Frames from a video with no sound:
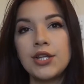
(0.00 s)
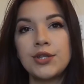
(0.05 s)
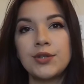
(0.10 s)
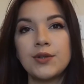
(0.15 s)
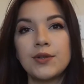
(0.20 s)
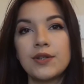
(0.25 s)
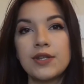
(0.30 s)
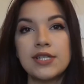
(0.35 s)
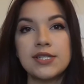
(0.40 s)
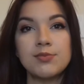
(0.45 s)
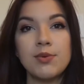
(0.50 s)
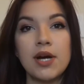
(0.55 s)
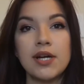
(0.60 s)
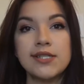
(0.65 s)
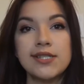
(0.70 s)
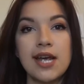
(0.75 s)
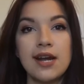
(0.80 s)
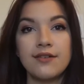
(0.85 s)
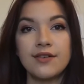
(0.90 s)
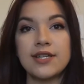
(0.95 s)
threw in this
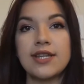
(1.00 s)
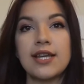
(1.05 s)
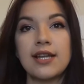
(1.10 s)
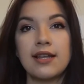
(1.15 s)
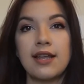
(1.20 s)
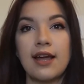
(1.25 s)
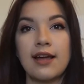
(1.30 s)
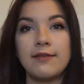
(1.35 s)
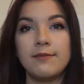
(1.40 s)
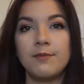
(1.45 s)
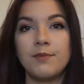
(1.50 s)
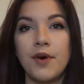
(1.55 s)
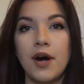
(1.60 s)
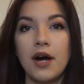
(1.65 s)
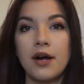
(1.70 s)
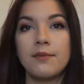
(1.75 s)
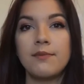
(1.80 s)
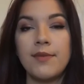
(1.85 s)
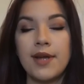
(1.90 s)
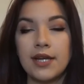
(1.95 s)
box everything that I
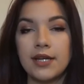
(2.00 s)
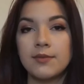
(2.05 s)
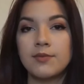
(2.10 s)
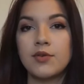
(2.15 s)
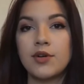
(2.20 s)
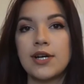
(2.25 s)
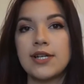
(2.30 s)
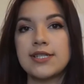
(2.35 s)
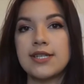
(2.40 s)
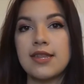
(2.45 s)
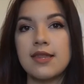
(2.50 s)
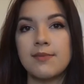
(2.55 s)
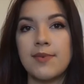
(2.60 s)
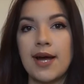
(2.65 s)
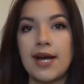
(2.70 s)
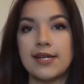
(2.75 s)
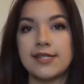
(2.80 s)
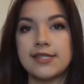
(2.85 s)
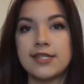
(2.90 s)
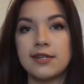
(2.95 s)
bought makeup-wise in the
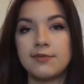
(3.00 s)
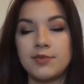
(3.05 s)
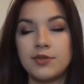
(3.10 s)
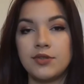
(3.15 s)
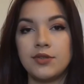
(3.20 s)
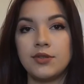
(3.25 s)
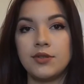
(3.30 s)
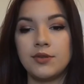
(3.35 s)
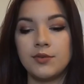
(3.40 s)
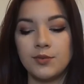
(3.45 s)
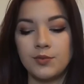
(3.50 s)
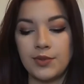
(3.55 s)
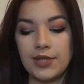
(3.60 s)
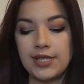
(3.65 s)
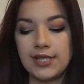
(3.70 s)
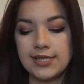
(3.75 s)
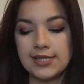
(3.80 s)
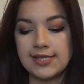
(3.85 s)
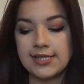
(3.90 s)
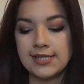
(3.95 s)
past couple
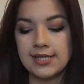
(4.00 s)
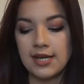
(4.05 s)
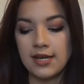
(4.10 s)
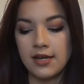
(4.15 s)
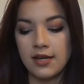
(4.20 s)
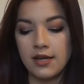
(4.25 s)
weeks.